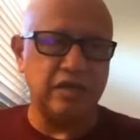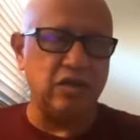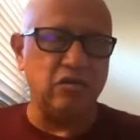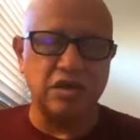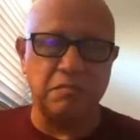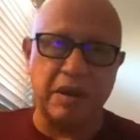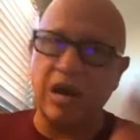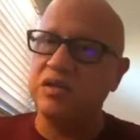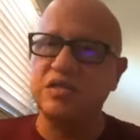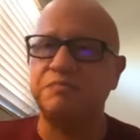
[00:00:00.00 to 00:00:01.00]
you know, he
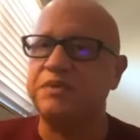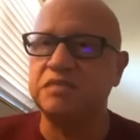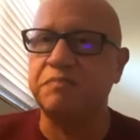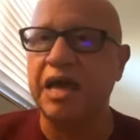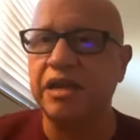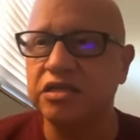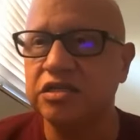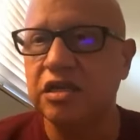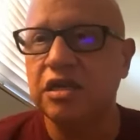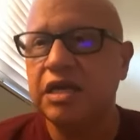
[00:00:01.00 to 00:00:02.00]
barely speaks
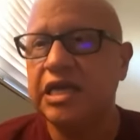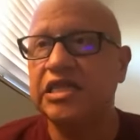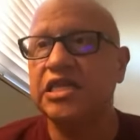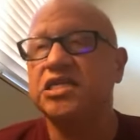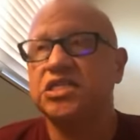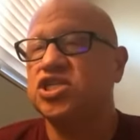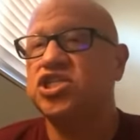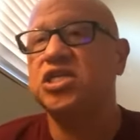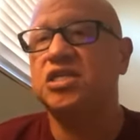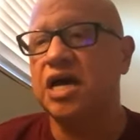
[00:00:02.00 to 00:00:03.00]
Spanish. He thinks
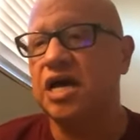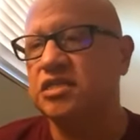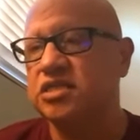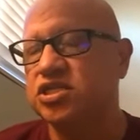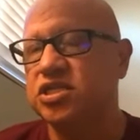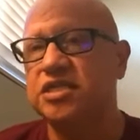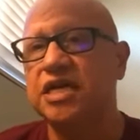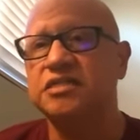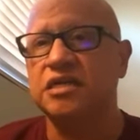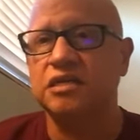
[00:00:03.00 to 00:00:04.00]
she does, and she
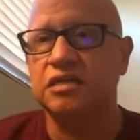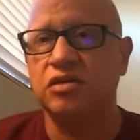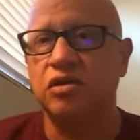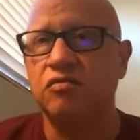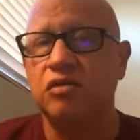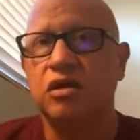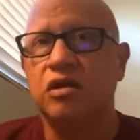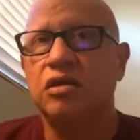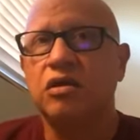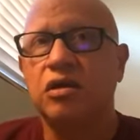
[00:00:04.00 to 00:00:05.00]
doesn't you know,
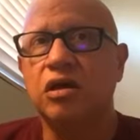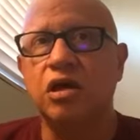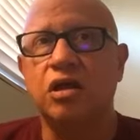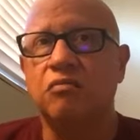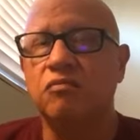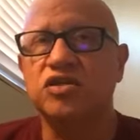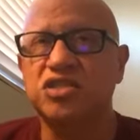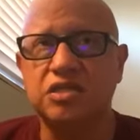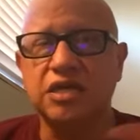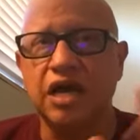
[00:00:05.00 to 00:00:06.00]
um, well,
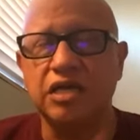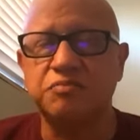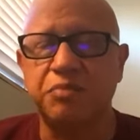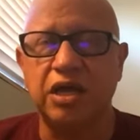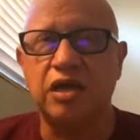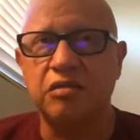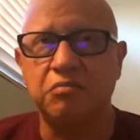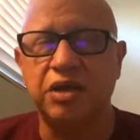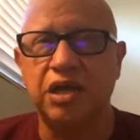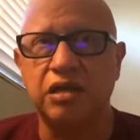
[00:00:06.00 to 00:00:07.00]
she does, but
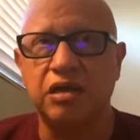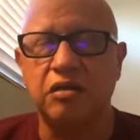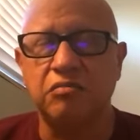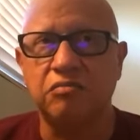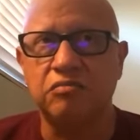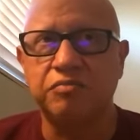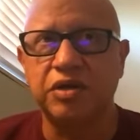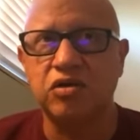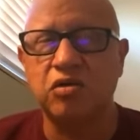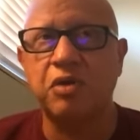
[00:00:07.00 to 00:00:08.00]
but um,
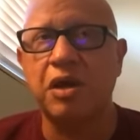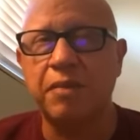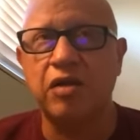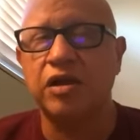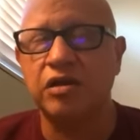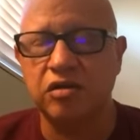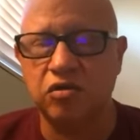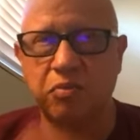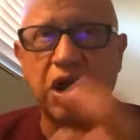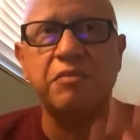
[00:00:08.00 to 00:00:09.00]
but her primary
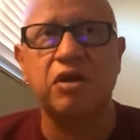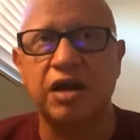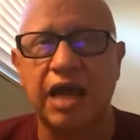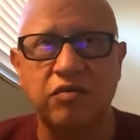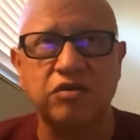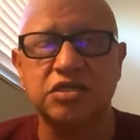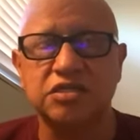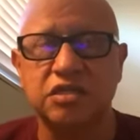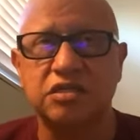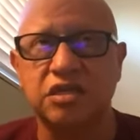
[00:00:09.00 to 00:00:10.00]
her primary language
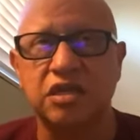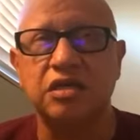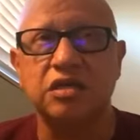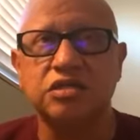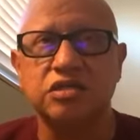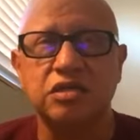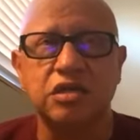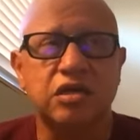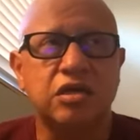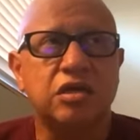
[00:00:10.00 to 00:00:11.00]
is, is English.
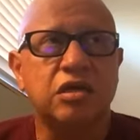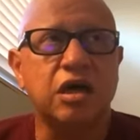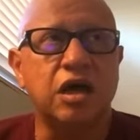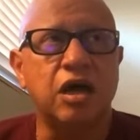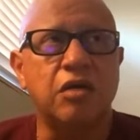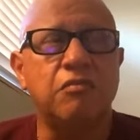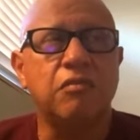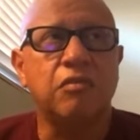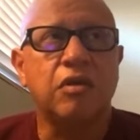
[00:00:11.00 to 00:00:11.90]
Um,